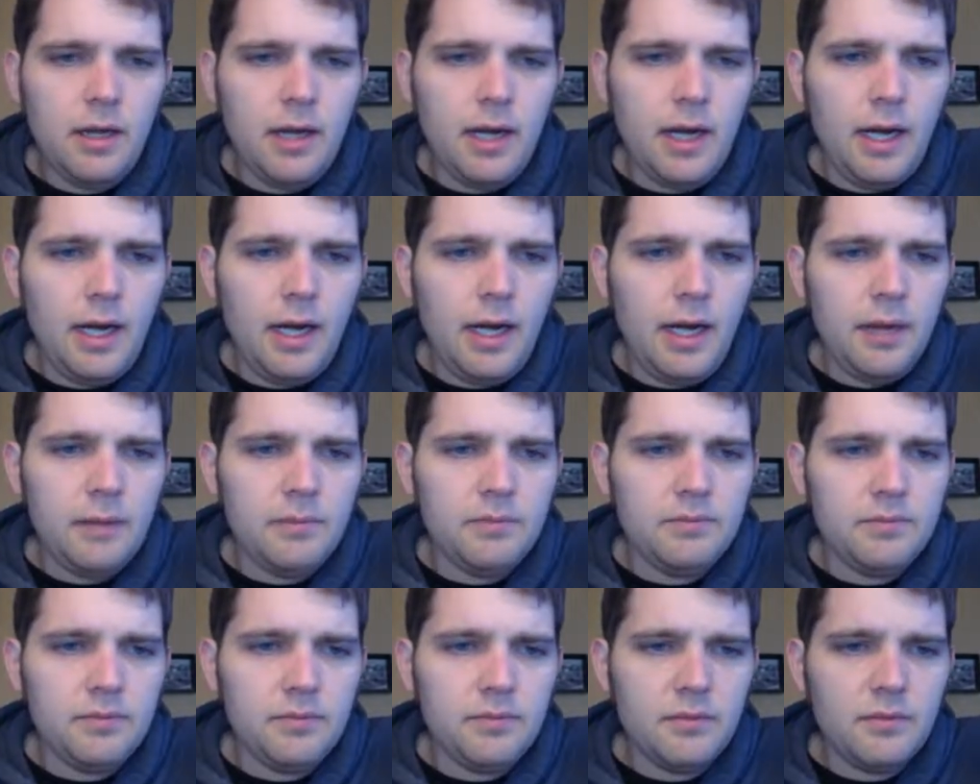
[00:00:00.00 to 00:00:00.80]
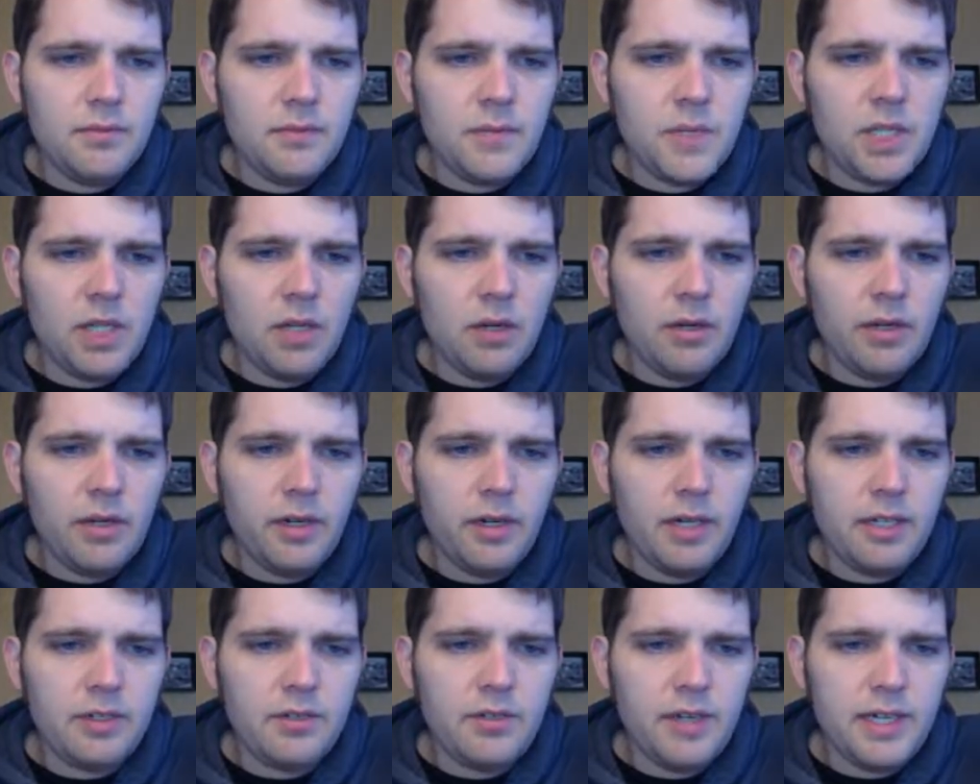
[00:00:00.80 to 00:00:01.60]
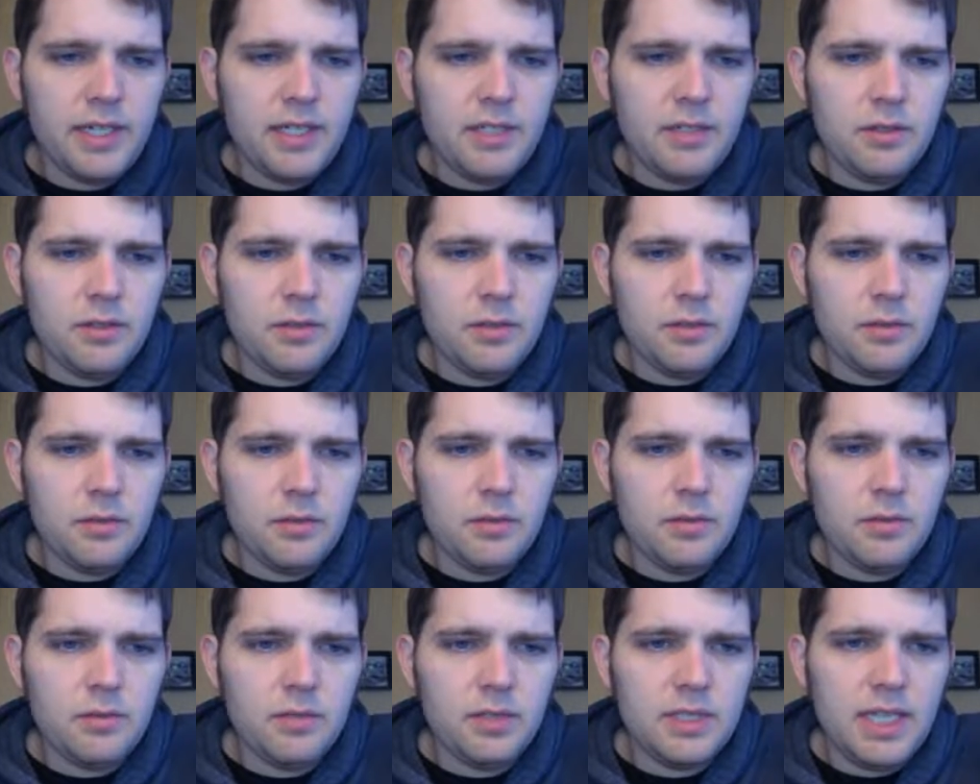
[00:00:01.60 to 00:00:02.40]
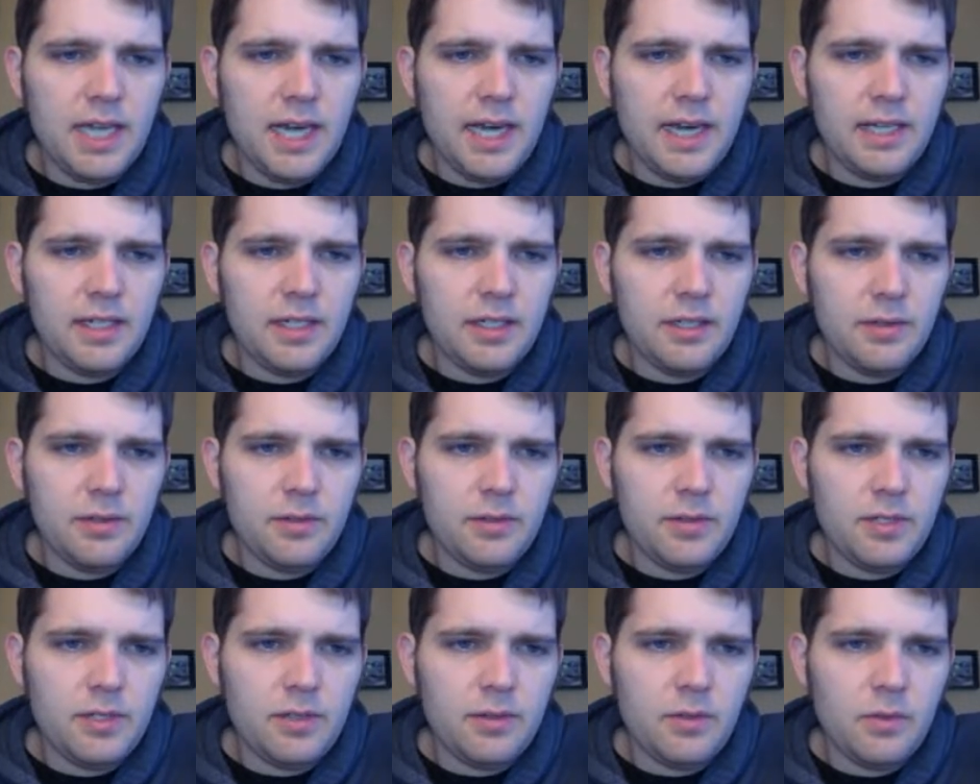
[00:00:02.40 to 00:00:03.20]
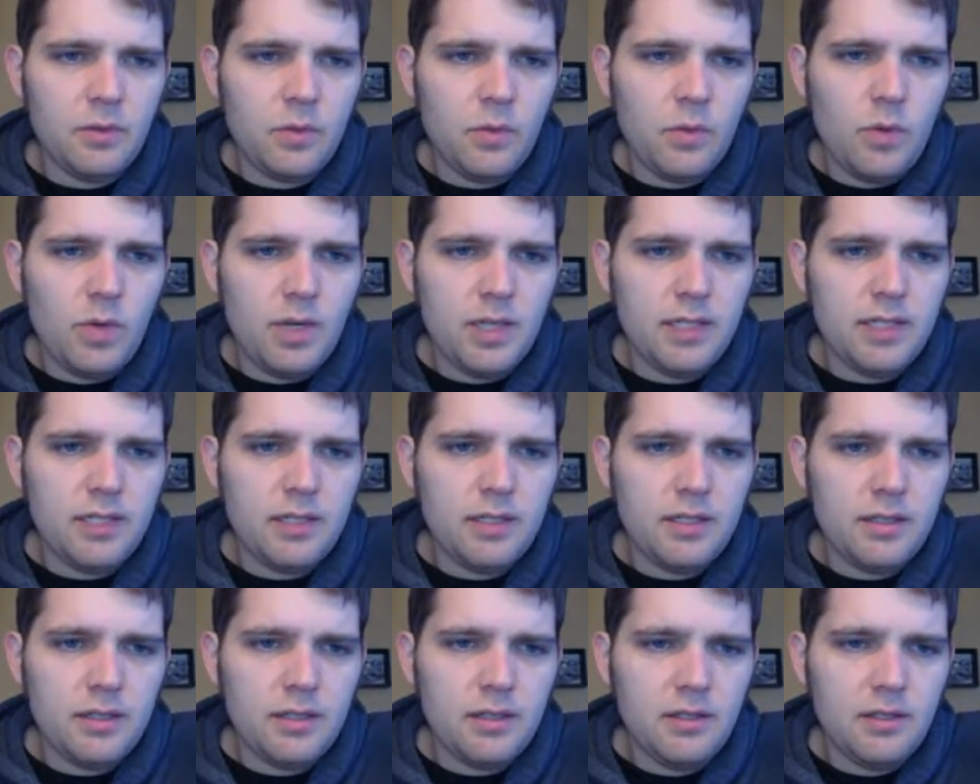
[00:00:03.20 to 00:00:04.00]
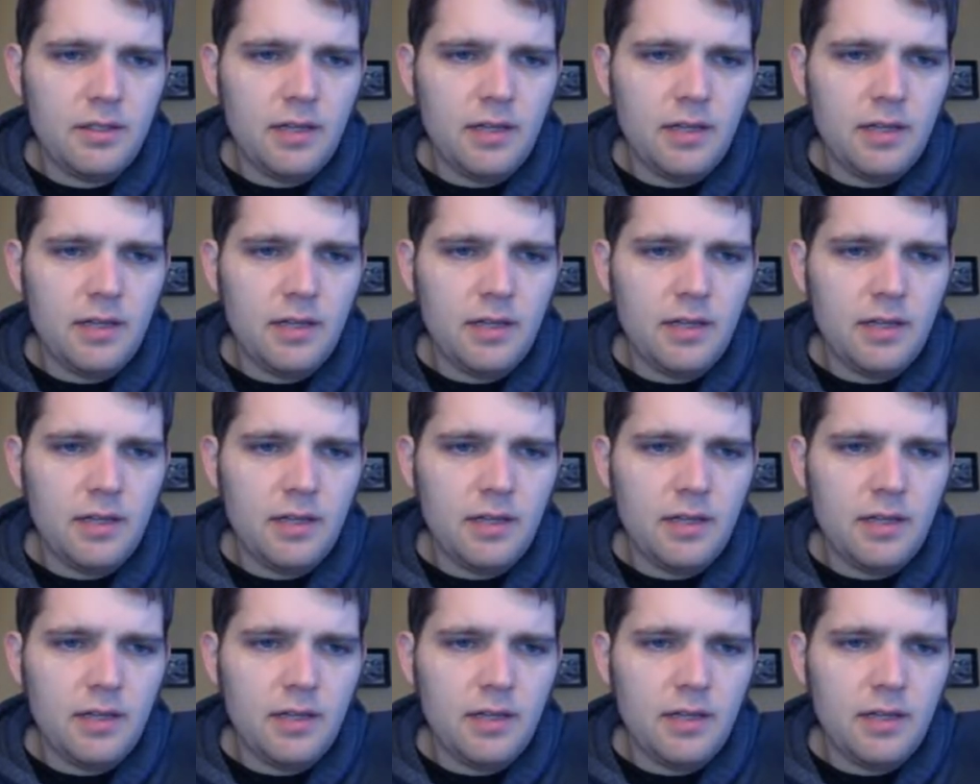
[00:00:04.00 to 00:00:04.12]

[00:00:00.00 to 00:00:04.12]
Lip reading: So they're going to try to diagnose what